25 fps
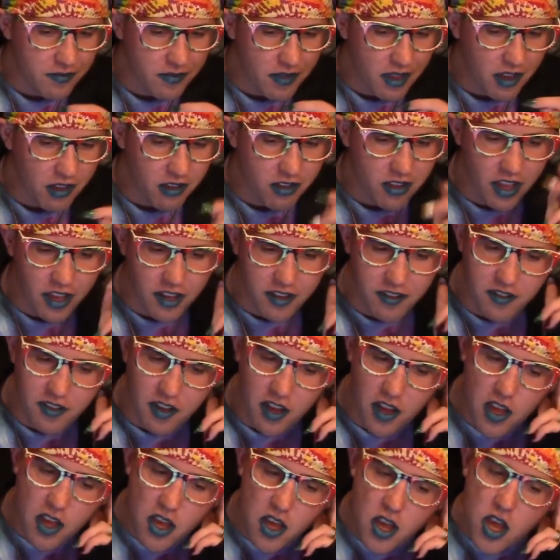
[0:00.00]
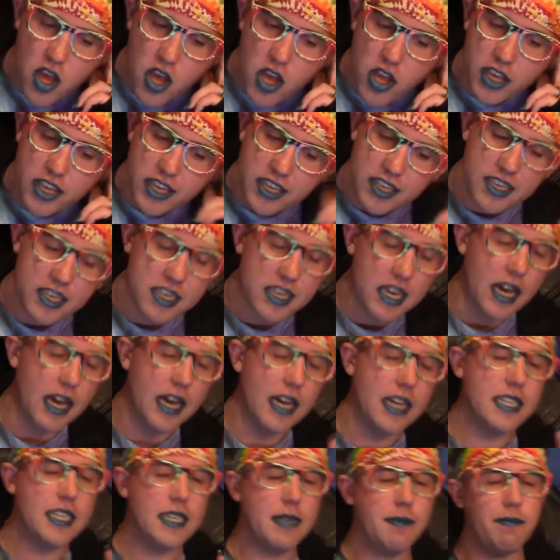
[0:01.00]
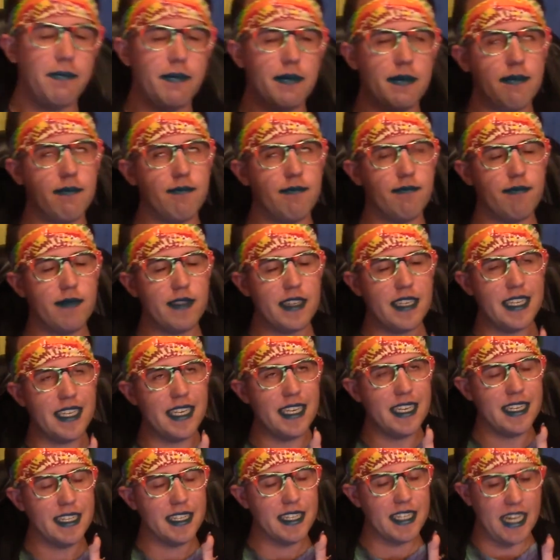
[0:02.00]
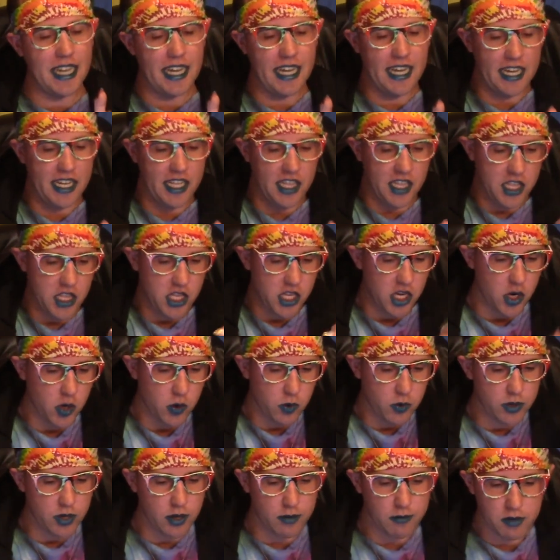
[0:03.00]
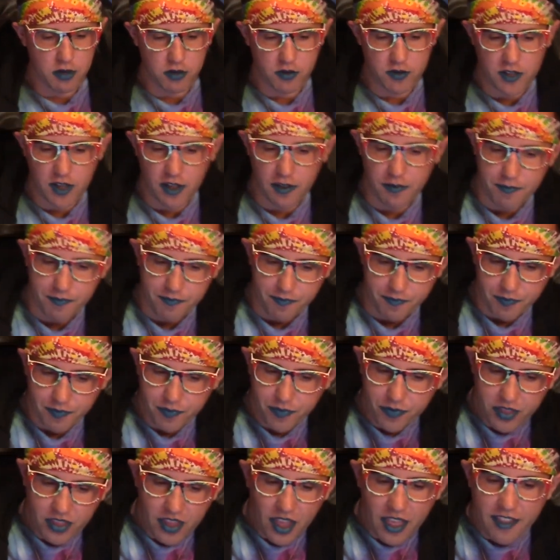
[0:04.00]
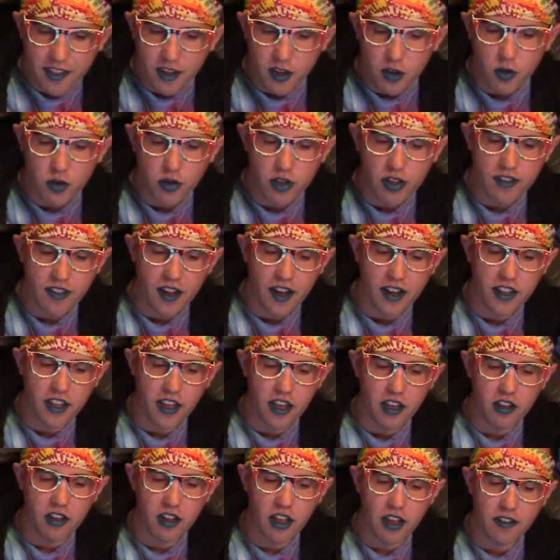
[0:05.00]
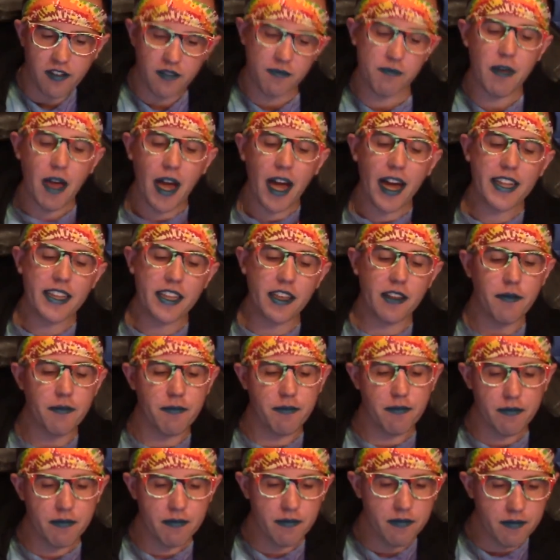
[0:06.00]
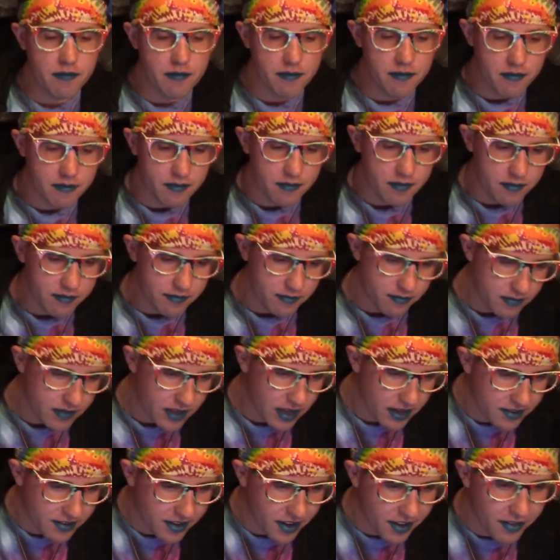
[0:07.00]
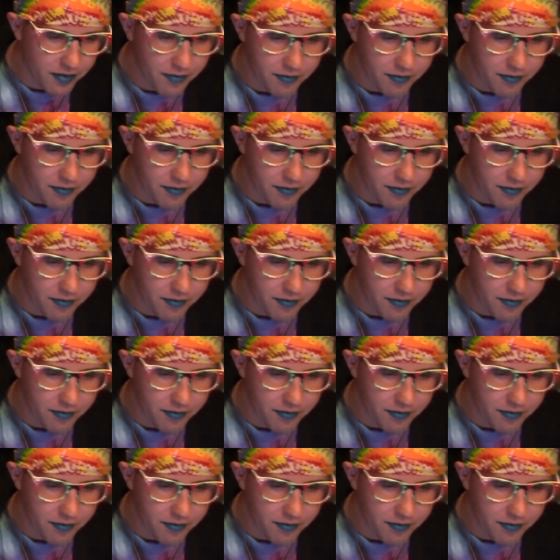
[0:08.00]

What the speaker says: Helen asked. Yes and no, Domino said. And who designed it? Helen asked. I did, I said.